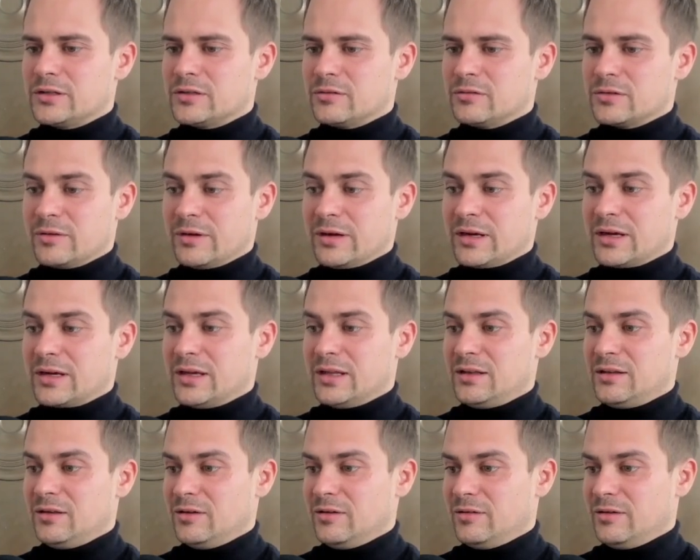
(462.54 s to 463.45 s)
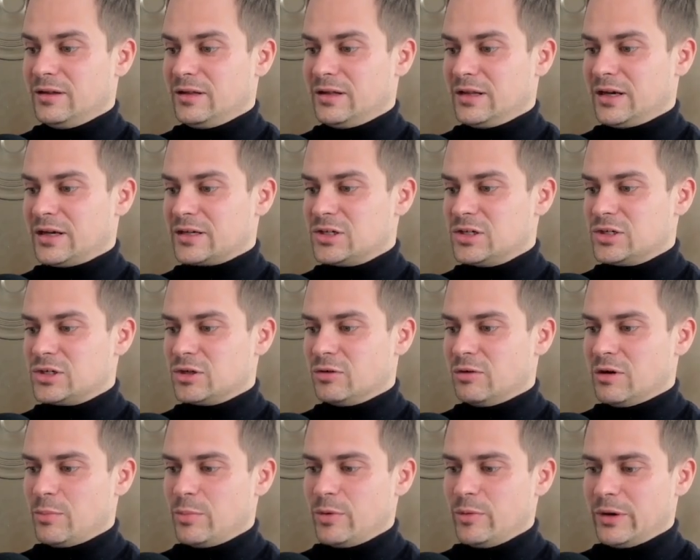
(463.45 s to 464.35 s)
so I can, they actually show
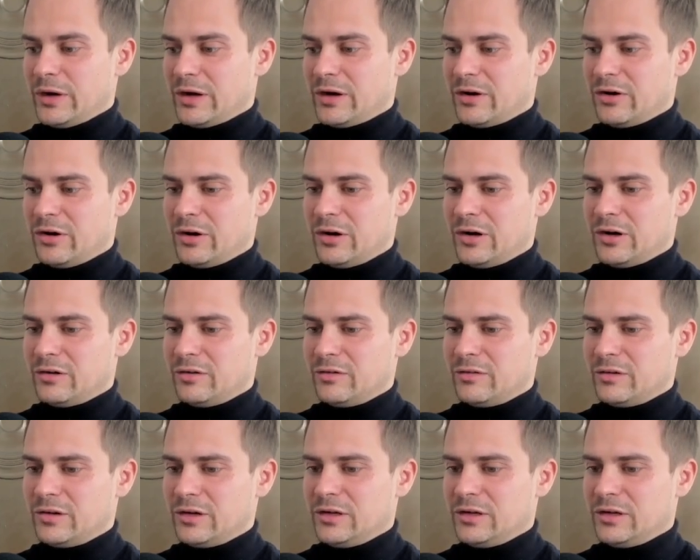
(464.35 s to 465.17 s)
up in my card, right?